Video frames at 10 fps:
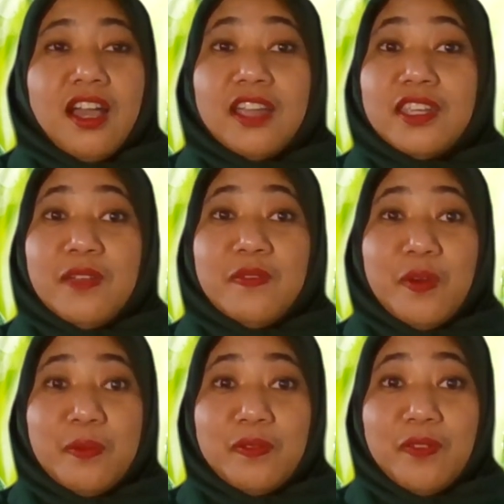I came
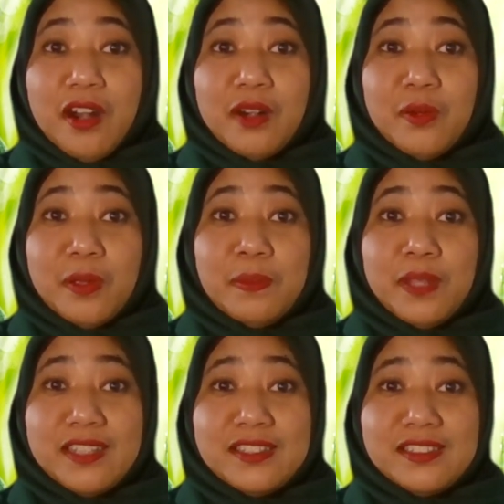from a faraway
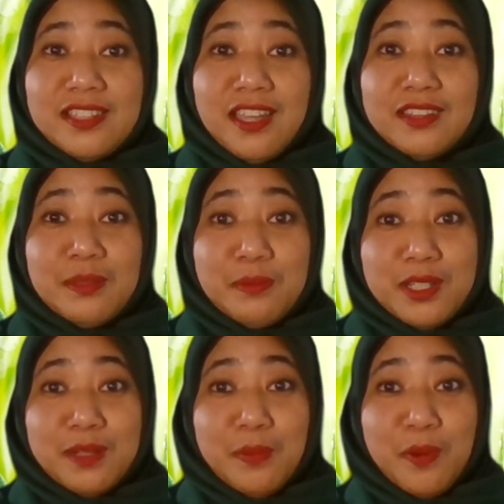place at the
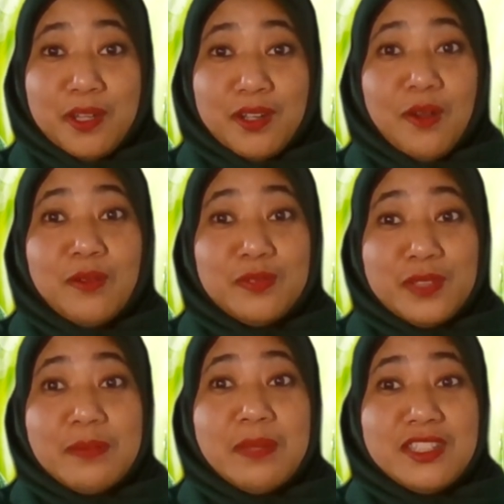meeting point of
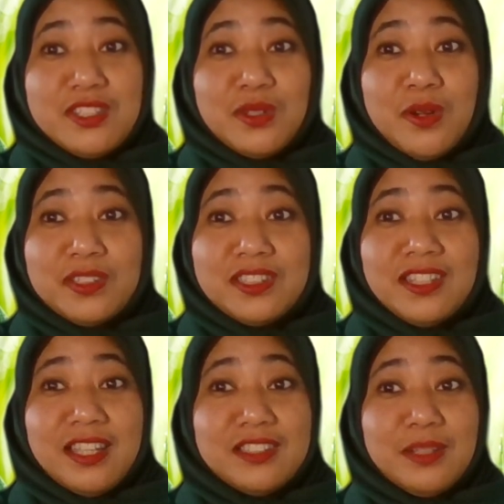three major
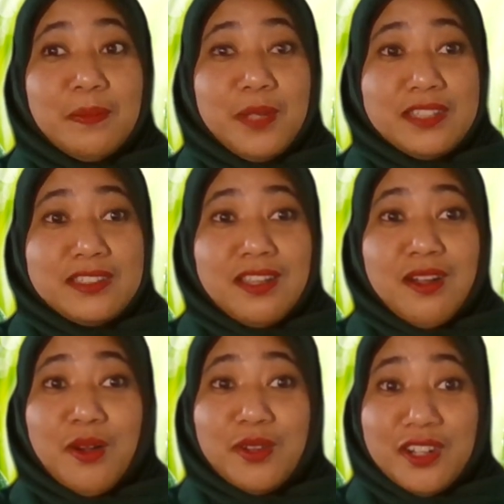continental plates
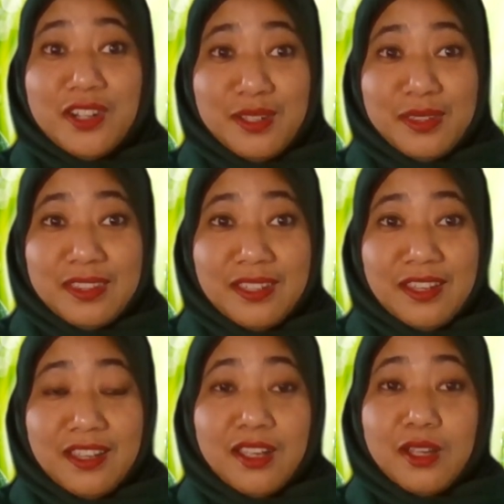on Earth,
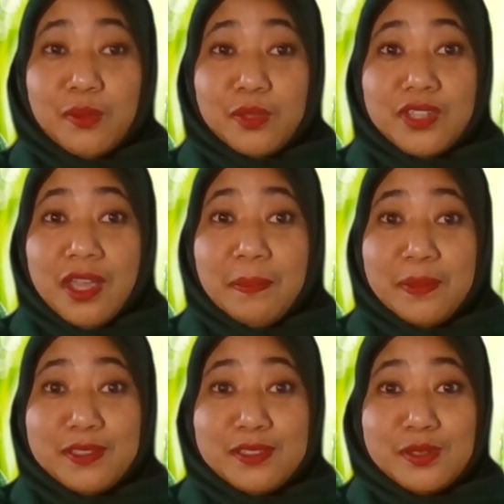which
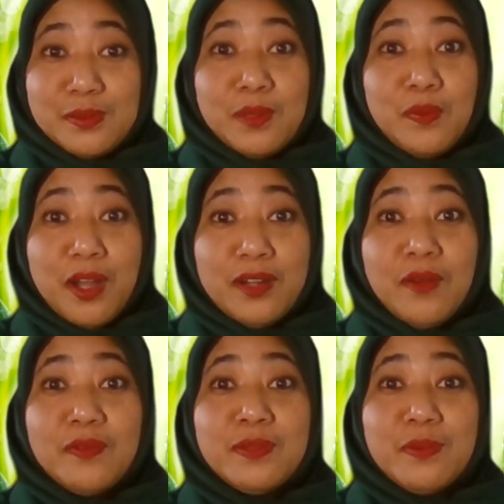happens to be one
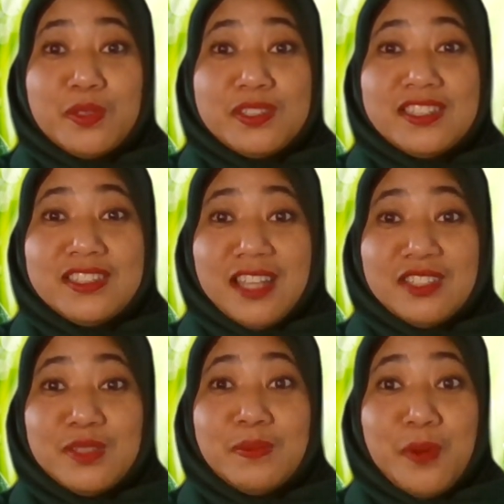of the most
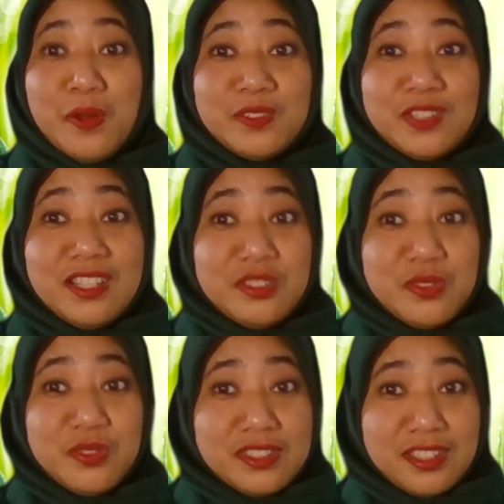disaster prone
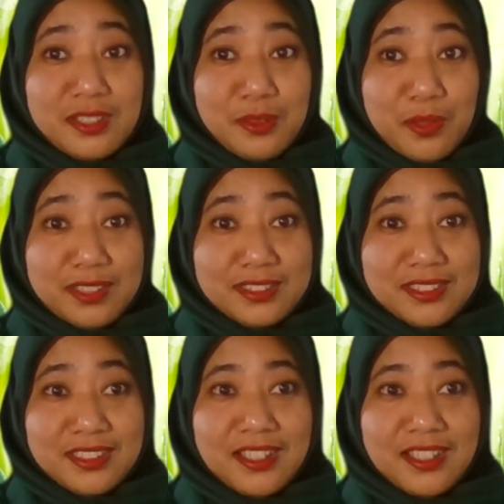countries in the world.